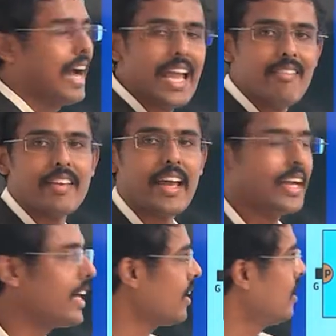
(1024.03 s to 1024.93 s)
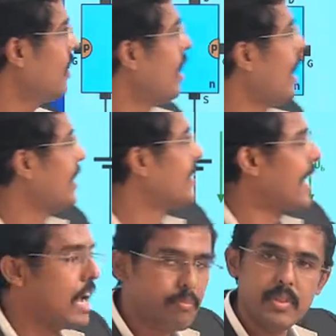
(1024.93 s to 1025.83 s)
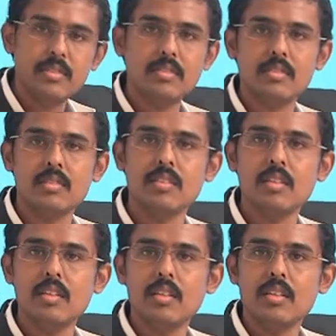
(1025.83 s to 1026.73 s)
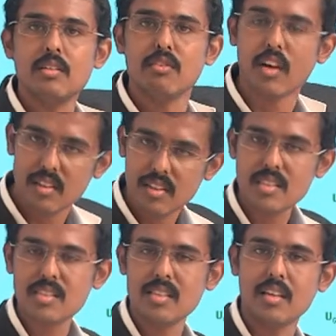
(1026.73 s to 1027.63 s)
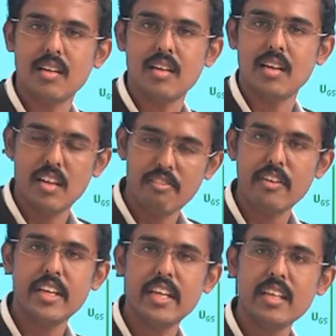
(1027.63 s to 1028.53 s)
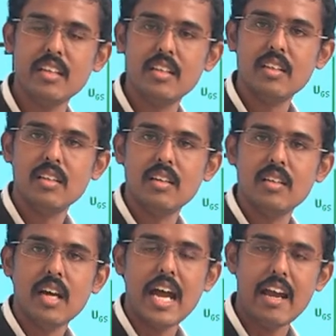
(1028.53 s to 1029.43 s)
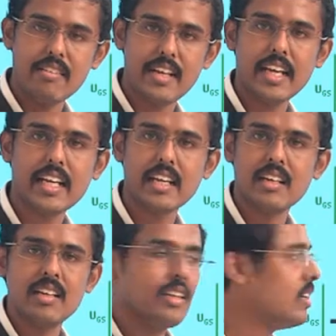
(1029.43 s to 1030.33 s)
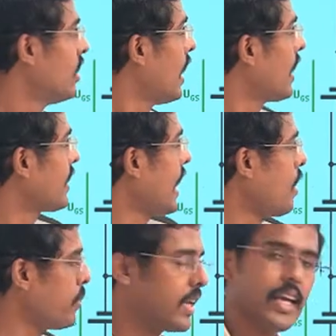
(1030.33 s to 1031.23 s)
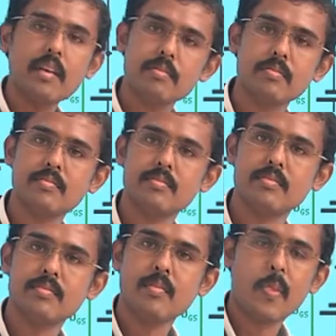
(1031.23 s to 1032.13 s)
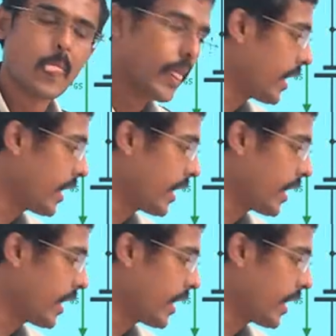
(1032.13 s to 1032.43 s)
taken a tap for this FET. I have taken a tap here. Right.